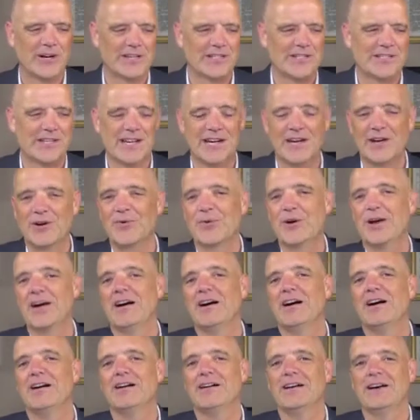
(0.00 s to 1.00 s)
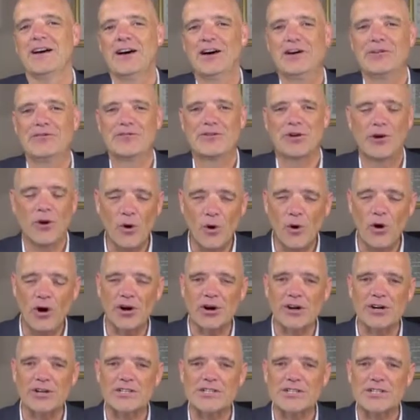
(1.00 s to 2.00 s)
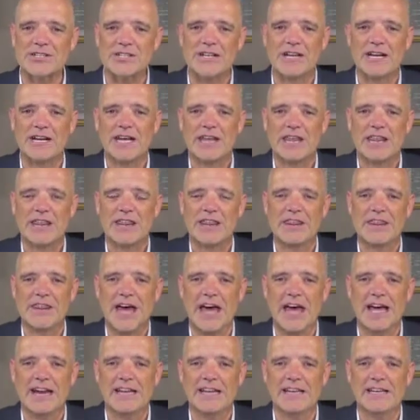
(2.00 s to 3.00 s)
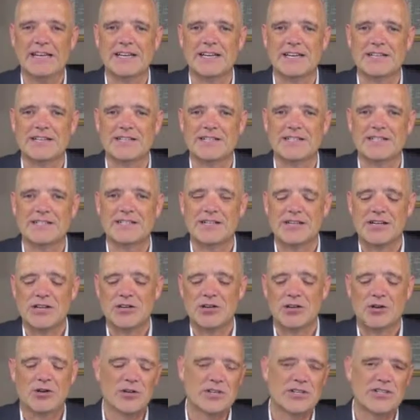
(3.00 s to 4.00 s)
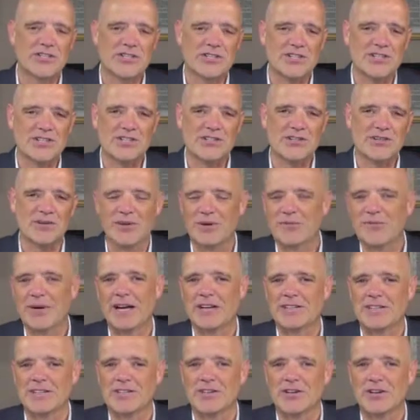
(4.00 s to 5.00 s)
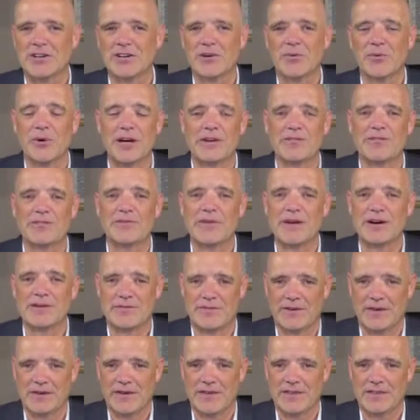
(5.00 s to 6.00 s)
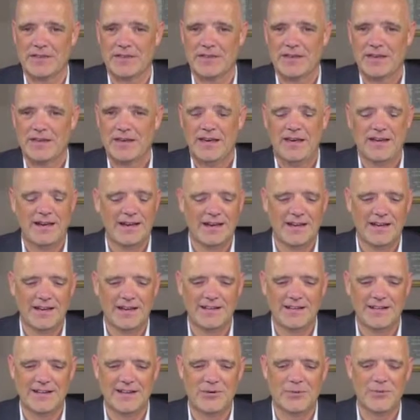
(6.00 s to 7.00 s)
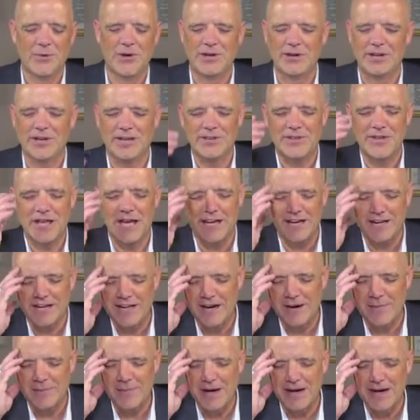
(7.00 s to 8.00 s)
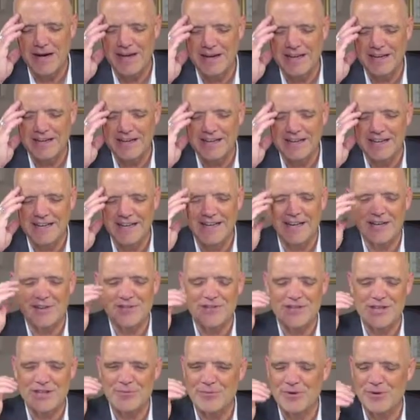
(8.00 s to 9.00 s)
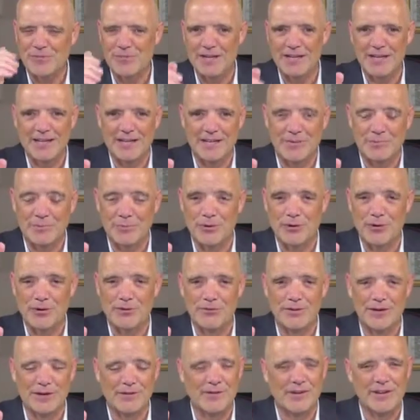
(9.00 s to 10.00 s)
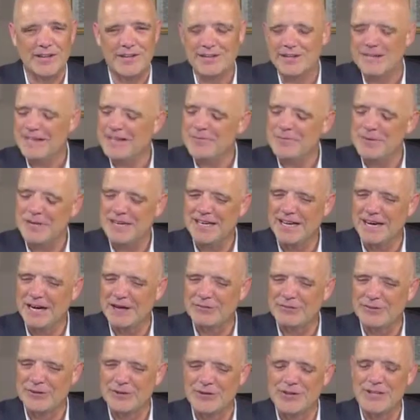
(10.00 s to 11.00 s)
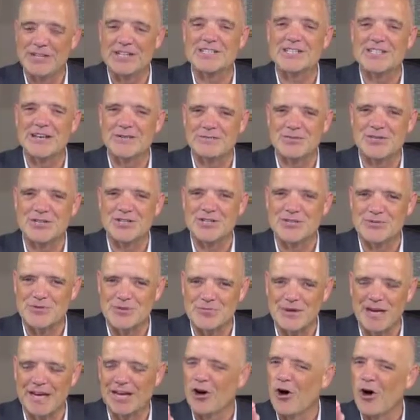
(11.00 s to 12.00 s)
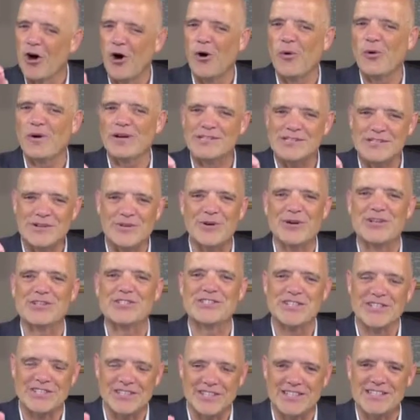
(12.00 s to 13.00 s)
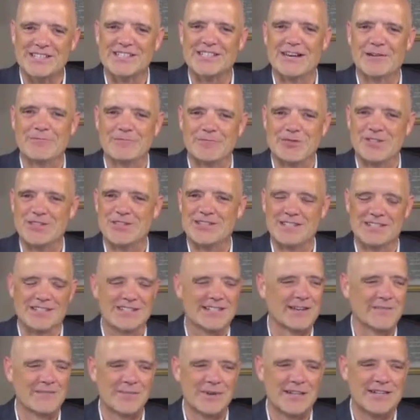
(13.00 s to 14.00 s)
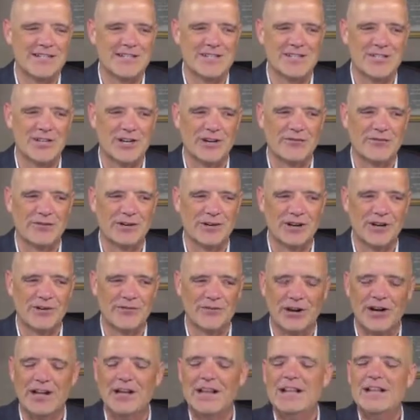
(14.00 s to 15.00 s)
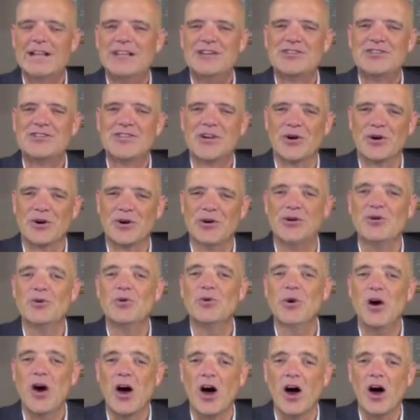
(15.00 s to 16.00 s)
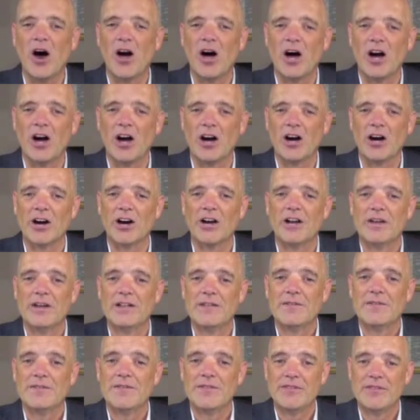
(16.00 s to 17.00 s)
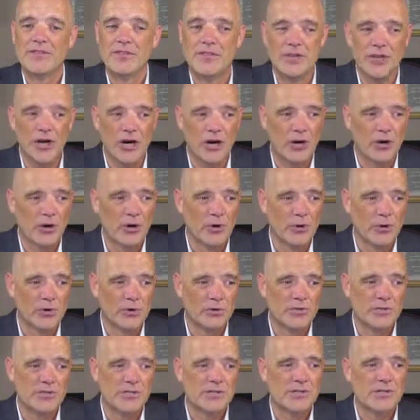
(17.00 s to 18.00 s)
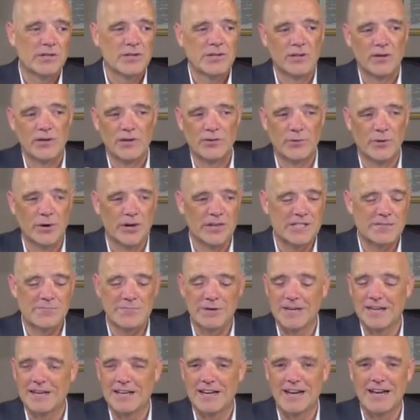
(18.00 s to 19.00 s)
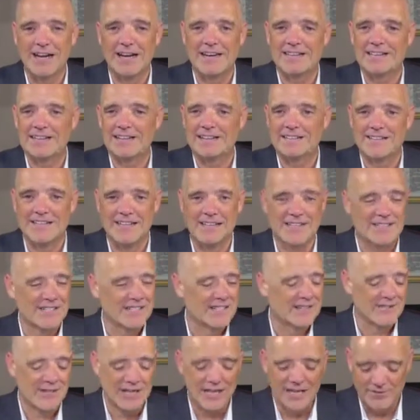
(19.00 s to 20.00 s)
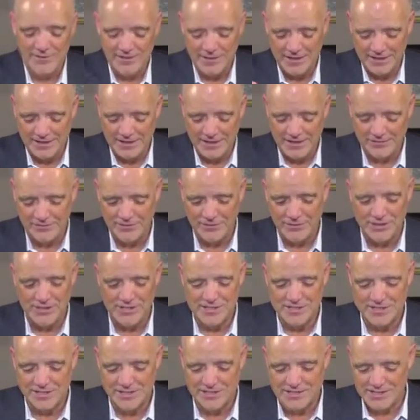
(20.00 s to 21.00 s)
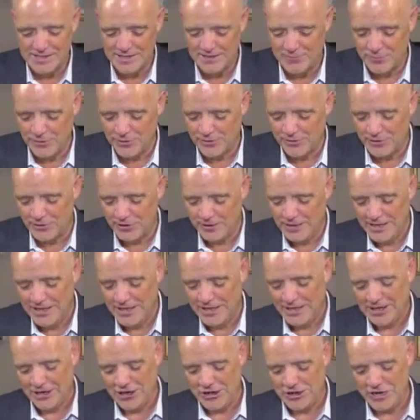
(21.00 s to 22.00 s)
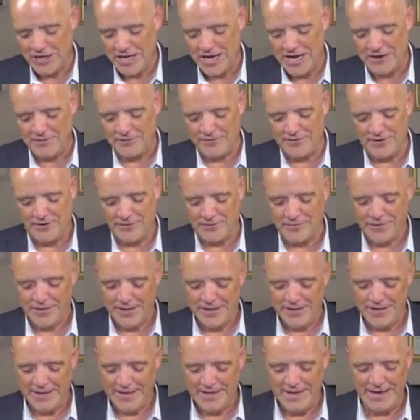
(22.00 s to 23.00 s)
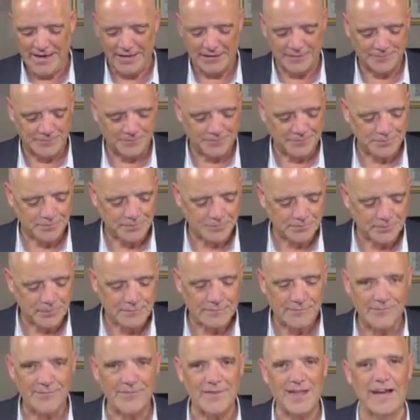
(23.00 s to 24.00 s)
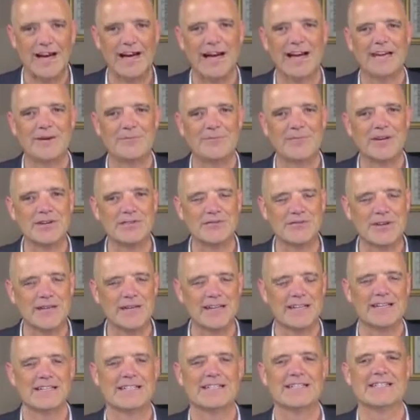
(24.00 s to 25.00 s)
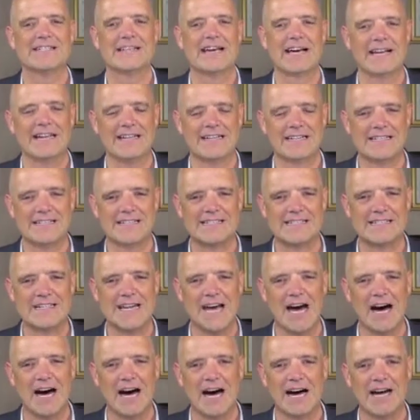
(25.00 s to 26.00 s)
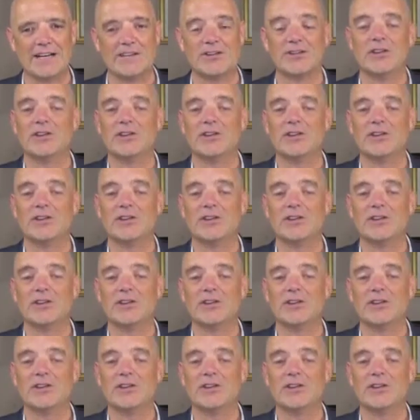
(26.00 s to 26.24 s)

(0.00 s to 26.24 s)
to say, well, of course, that is Christians who are about to turn away from their faith. And uh, we'll get that in our mind, and then we'll begin to prove it. We need to be careful the assumptions we make. Always question the assumptions. It's something I teach over and over. So, who are those who have once been enlightened and tasted of the heavenly gift and these things that we will look after? Now, I am convinced that it is not